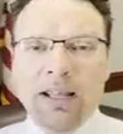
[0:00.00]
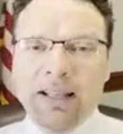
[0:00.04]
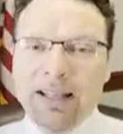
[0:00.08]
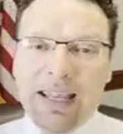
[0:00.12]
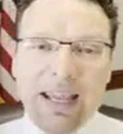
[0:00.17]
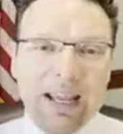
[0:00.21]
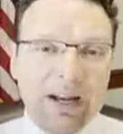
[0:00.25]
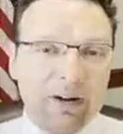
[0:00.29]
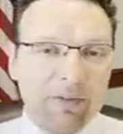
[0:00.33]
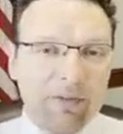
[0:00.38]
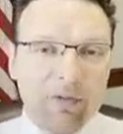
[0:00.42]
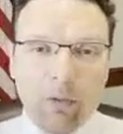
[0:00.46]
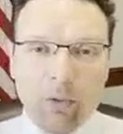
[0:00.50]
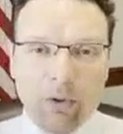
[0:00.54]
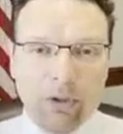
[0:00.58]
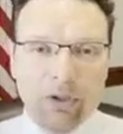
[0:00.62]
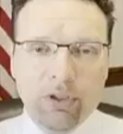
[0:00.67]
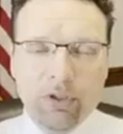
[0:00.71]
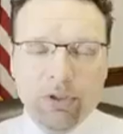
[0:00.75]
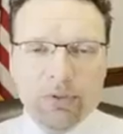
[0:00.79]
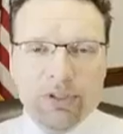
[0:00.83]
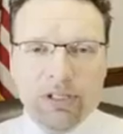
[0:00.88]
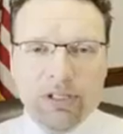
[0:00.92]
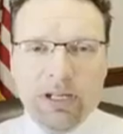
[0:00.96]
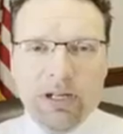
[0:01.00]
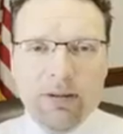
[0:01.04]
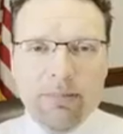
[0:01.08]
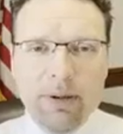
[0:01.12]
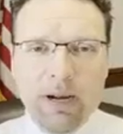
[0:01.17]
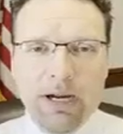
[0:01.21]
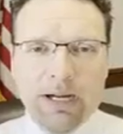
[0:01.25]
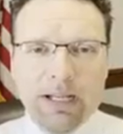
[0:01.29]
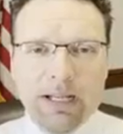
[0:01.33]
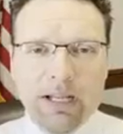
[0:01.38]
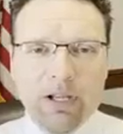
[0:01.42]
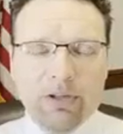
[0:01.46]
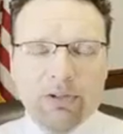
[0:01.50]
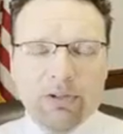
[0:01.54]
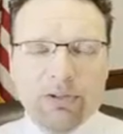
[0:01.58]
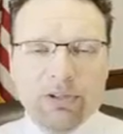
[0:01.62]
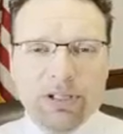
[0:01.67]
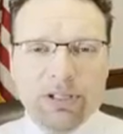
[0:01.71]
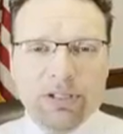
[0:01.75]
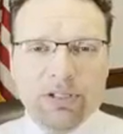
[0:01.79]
They can't afford to lose anybody else.